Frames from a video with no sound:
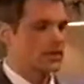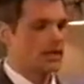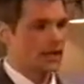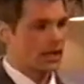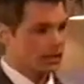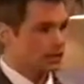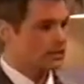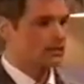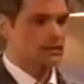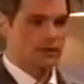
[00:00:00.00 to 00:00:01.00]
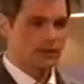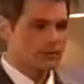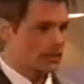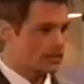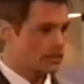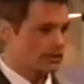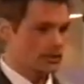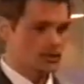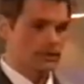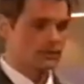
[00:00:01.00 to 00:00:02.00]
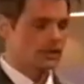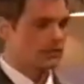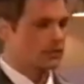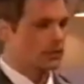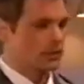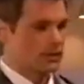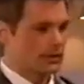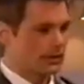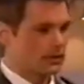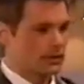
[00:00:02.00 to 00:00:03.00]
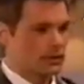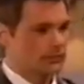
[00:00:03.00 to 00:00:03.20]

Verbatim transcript: that Annie, she loves Emma, and she would never do anything to hurt